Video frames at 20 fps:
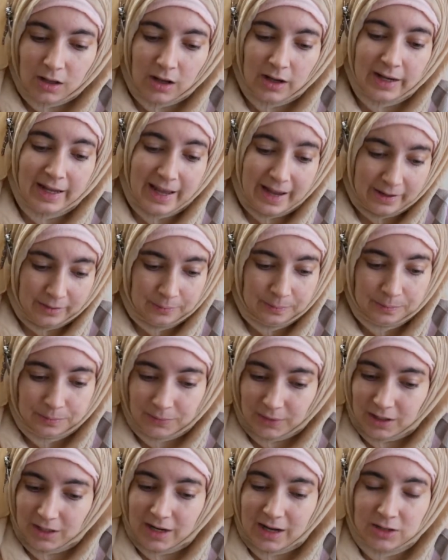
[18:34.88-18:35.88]
Again,
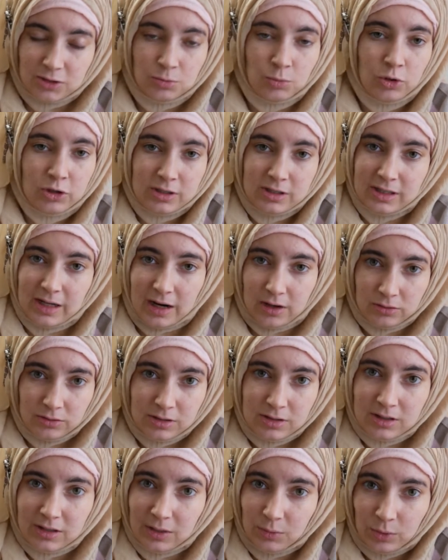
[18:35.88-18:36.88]
it has more
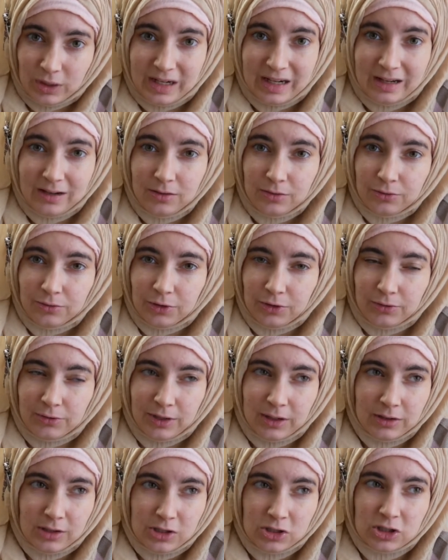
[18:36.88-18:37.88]
sounds than we need for
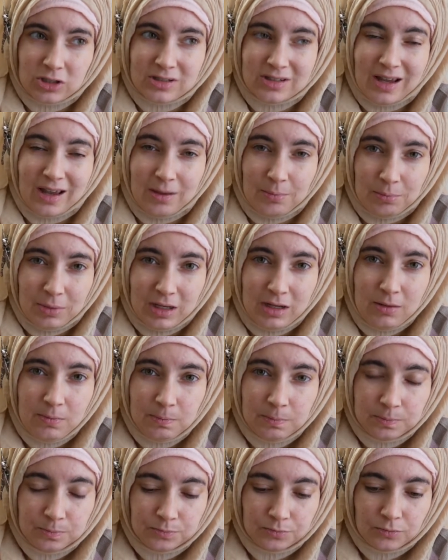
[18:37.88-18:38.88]
Foundations A and B.
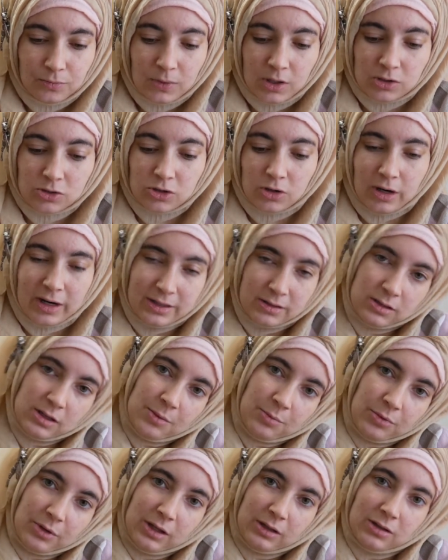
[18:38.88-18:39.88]
So I
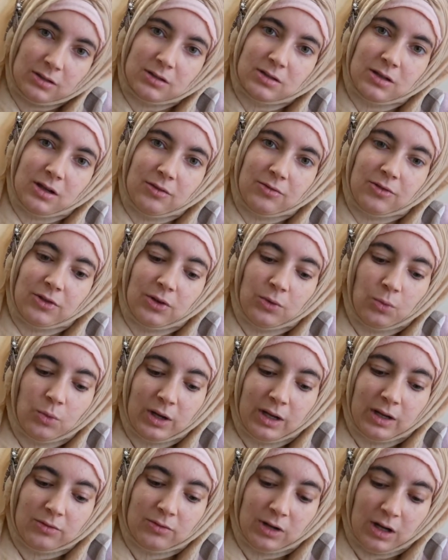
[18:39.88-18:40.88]
separate the stuff that
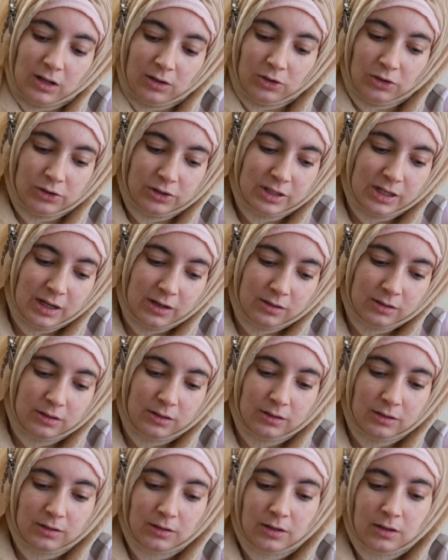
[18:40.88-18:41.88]
we have not learned yet
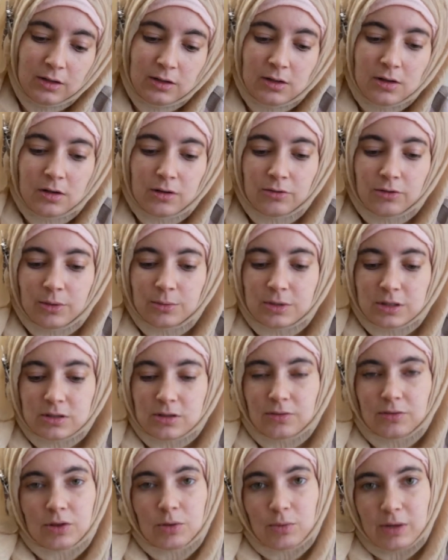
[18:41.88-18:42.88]
from the
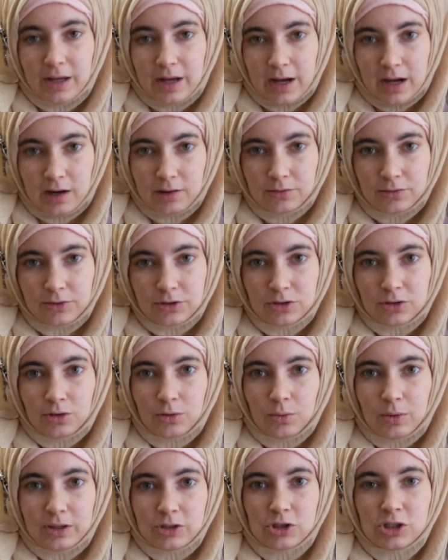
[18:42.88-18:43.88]
stuff that we have.
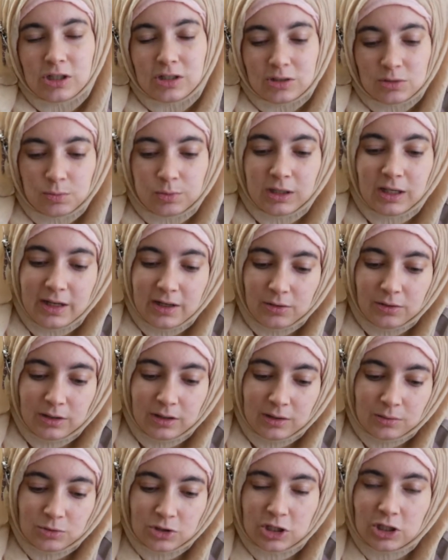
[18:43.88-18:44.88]
So when she's playing with
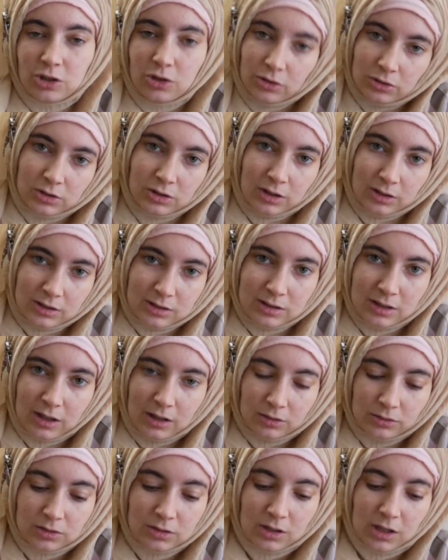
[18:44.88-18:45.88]
them, she knows all the
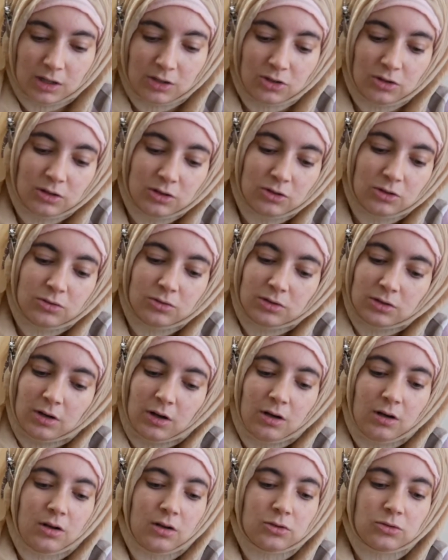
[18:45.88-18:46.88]
sounds. And you can do
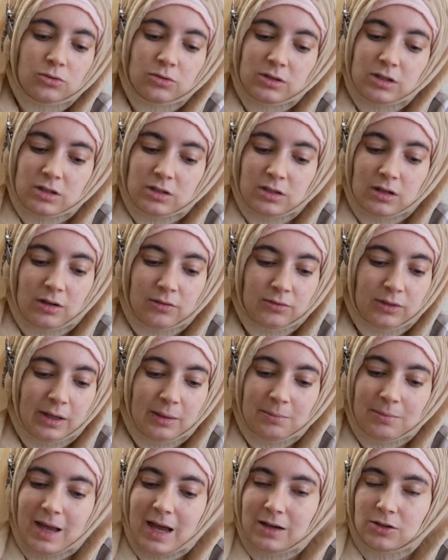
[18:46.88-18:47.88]
all sorts of stuff
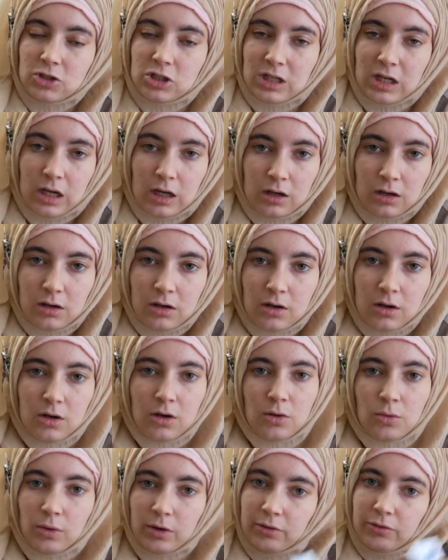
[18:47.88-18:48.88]
like matching,
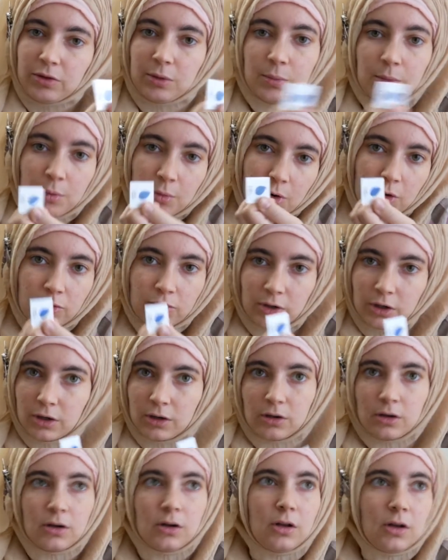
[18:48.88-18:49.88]
where you flip them
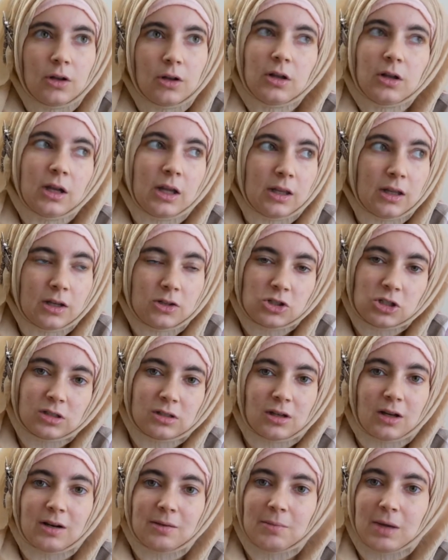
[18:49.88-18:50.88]
over, and then she's
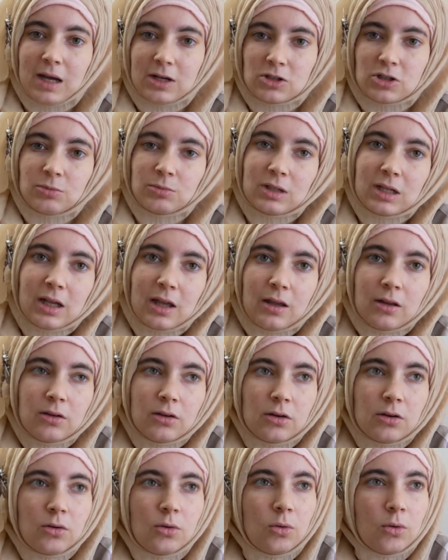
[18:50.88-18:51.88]
got to match them
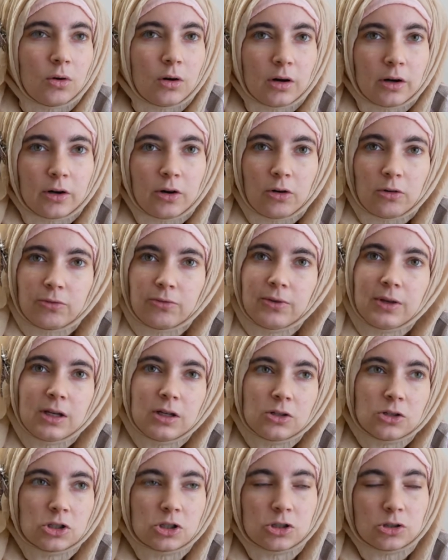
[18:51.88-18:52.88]
together, or go
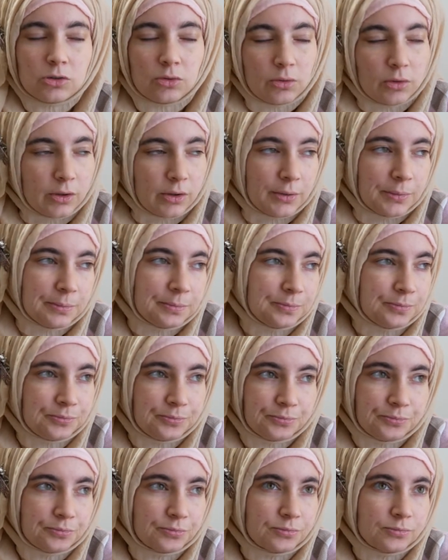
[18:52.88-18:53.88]
fish, or
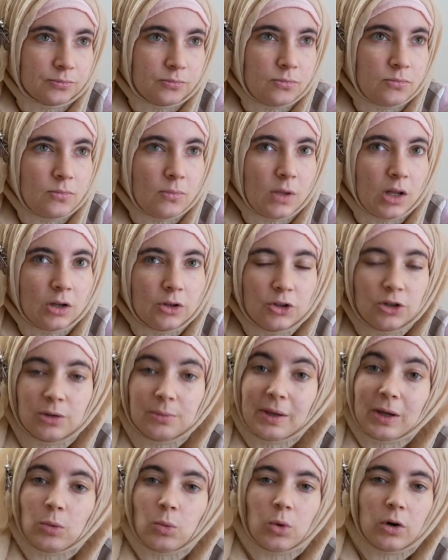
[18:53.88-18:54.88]
you
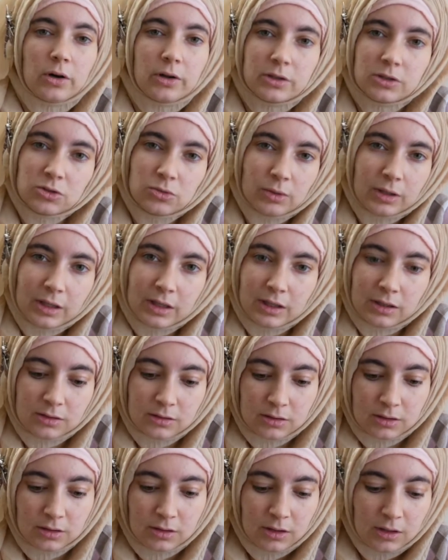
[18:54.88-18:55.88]
can make words with
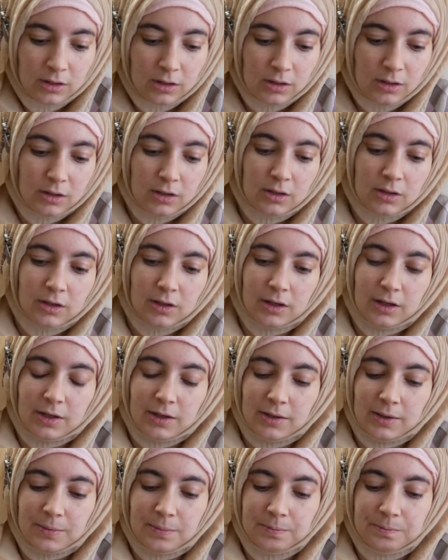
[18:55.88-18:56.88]
it.
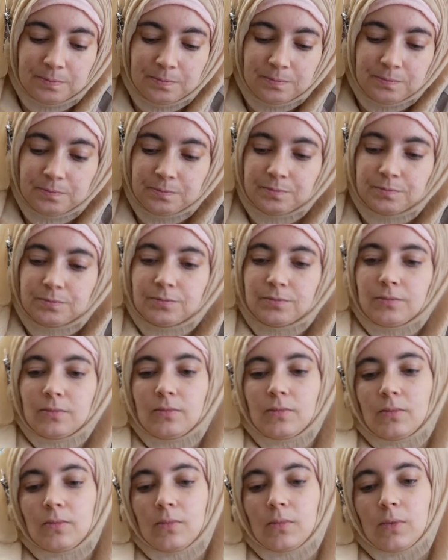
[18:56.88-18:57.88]
And
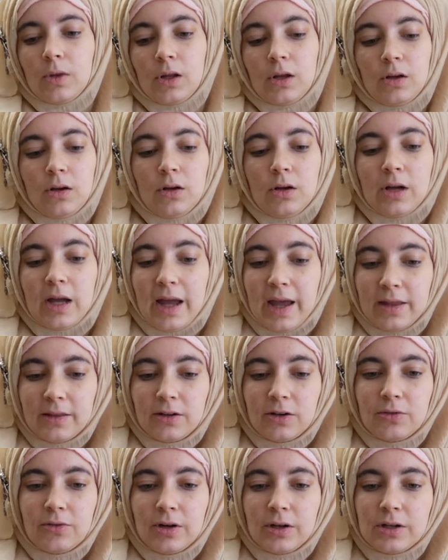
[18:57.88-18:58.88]

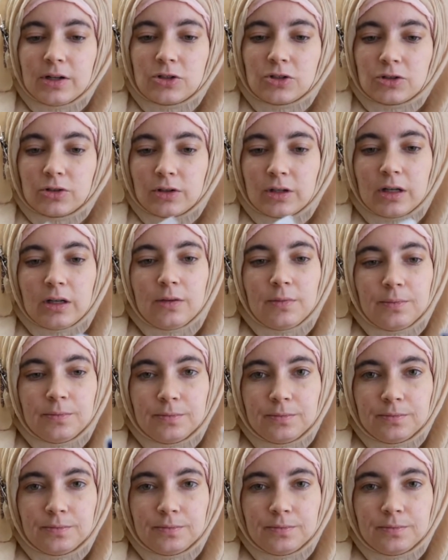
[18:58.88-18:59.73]
they're very sturdy.